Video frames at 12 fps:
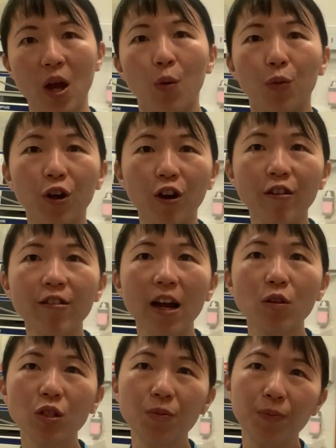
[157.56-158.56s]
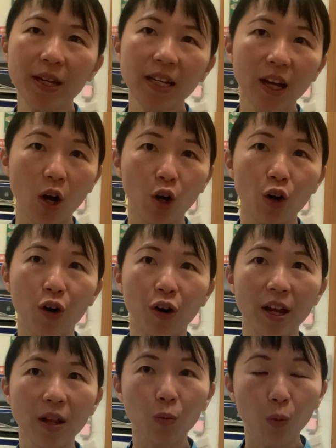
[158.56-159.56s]
Recurrent ulcer bleeding
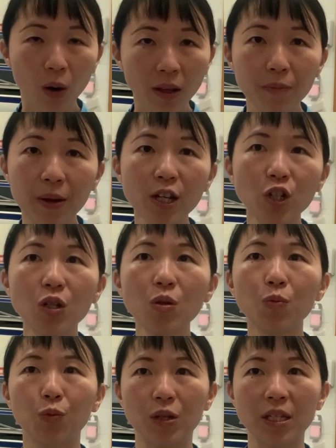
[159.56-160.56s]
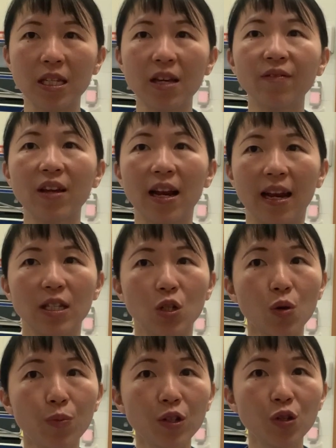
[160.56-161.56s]
occurred in one patient received
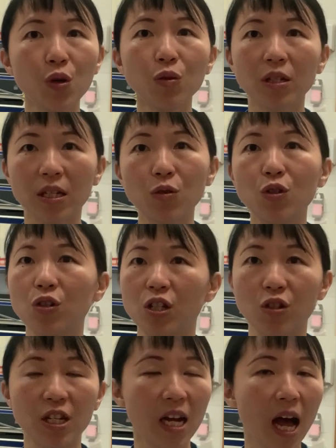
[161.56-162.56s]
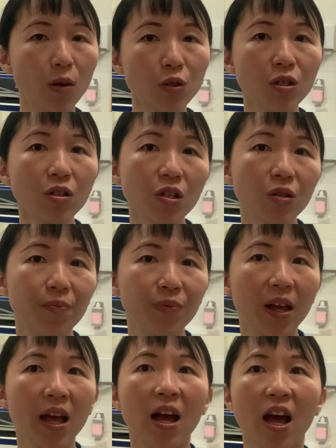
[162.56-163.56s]
lansoprazole due to duodenal ulcers,
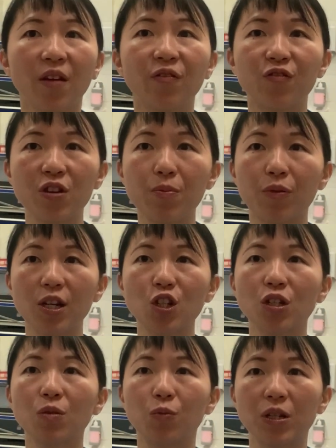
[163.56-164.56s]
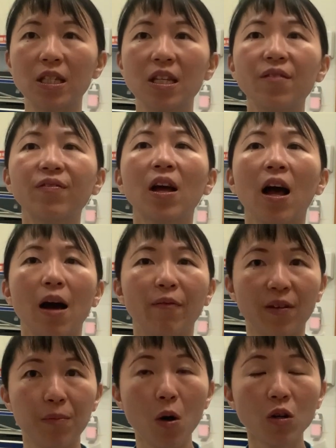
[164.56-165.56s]
and three patients received
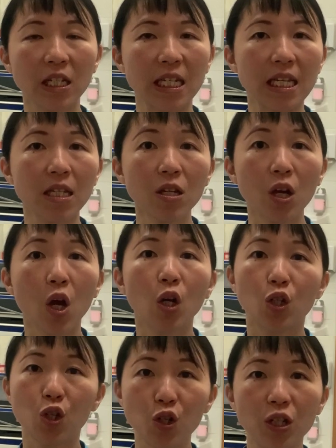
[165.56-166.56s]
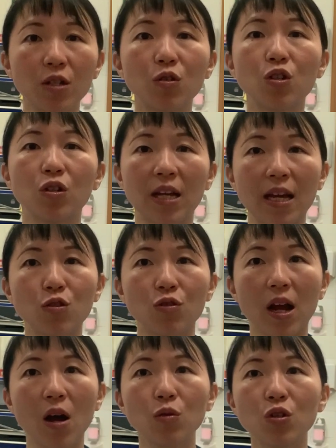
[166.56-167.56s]
famotidine, two due to
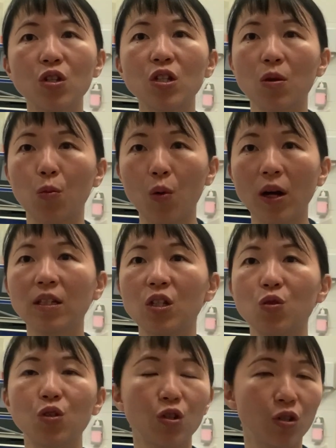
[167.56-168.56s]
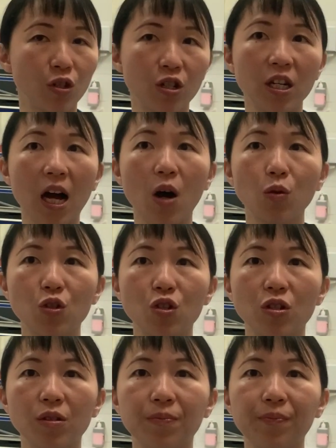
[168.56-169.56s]
gastric ulcers and one due to duodenal
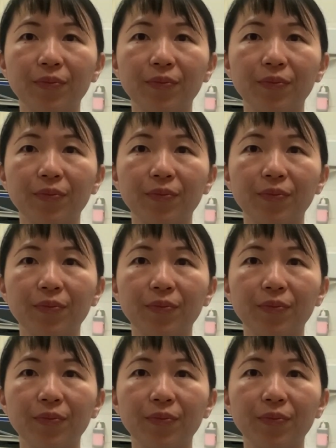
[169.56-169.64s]
ulcers.